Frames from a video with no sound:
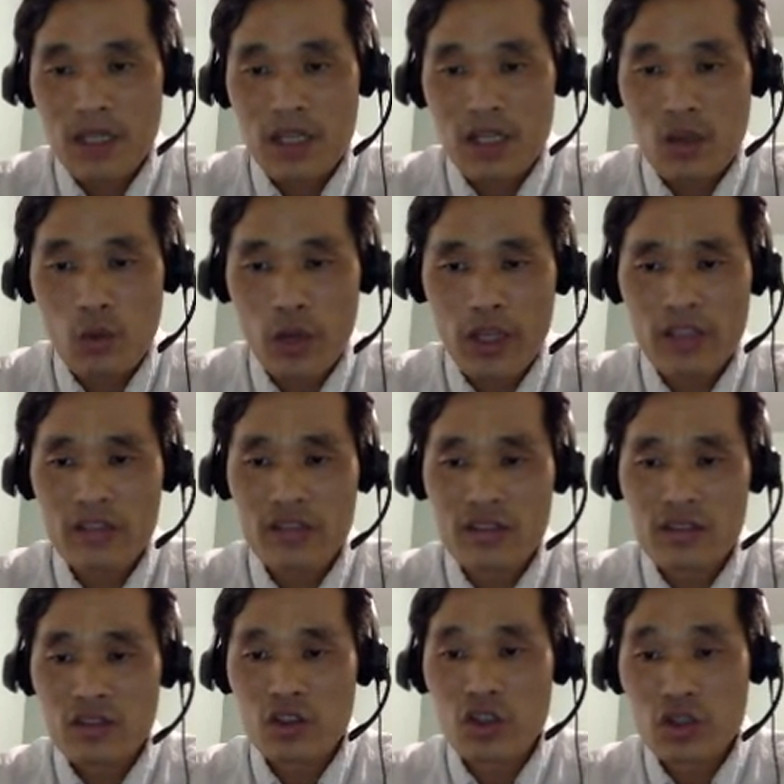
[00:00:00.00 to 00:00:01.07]
When
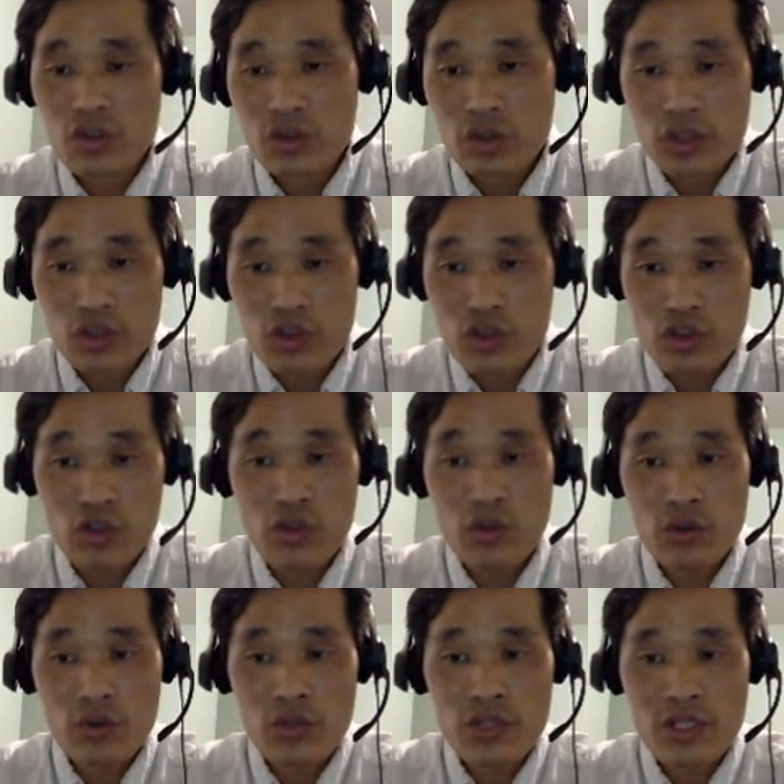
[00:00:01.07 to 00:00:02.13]
do you
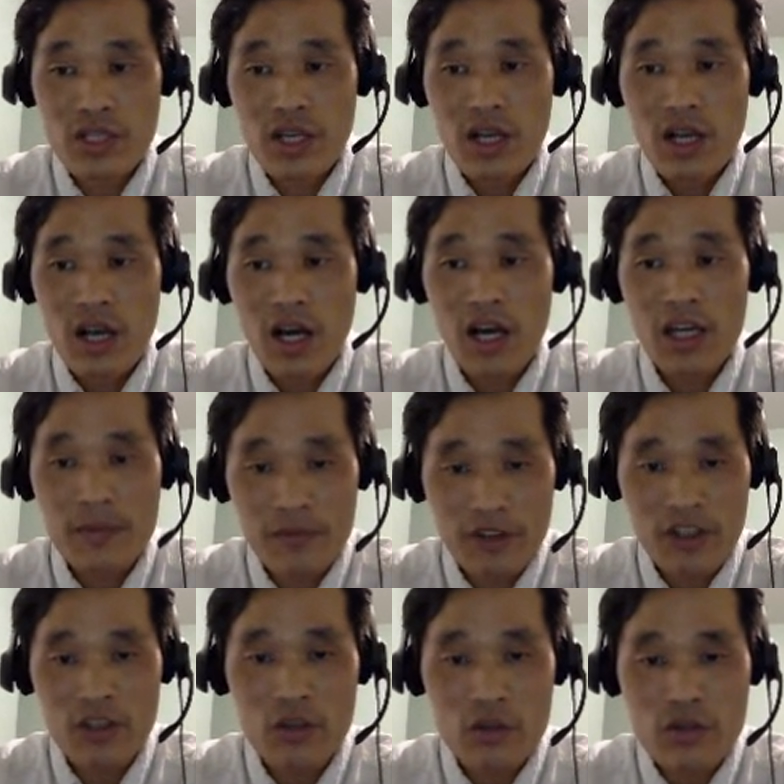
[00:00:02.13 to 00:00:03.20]
choose high
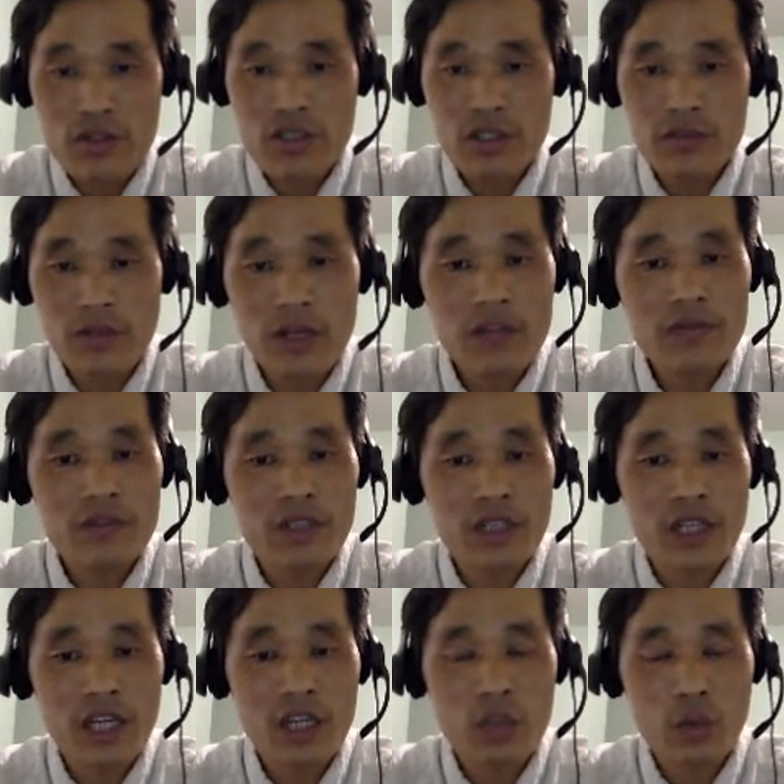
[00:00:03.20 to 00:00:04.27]
values of alpha
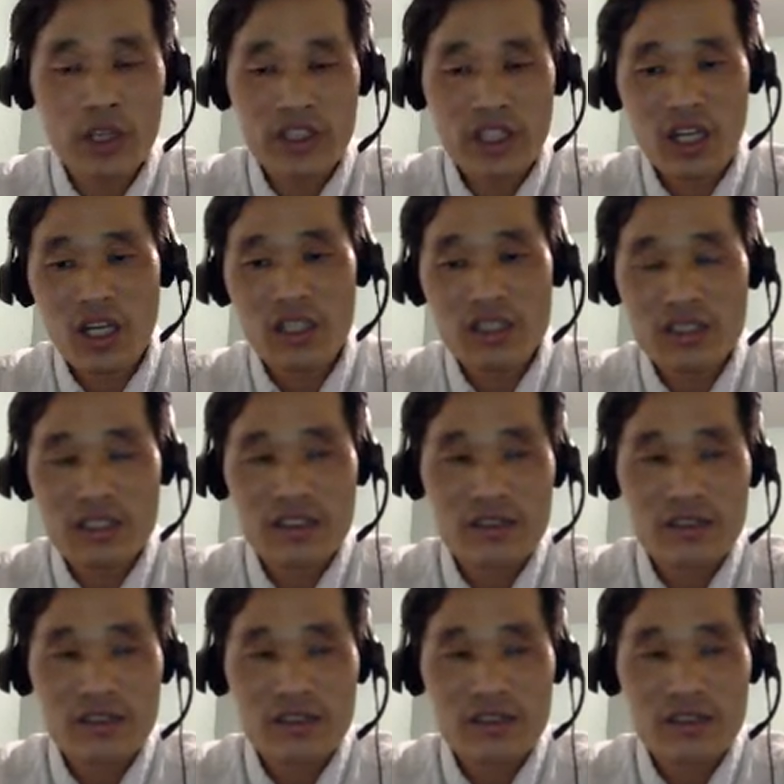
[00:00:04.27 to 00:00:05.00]
and when not?